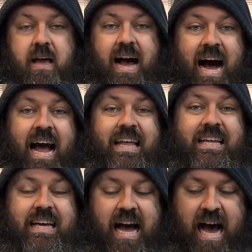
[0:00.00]

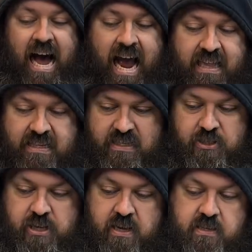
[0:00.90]
Highly
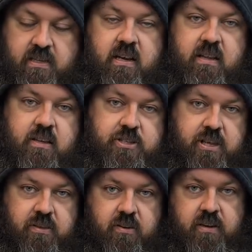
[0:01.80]
suggest the
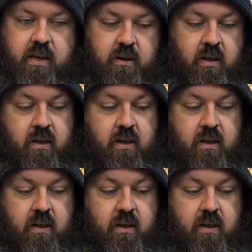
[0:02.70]
G13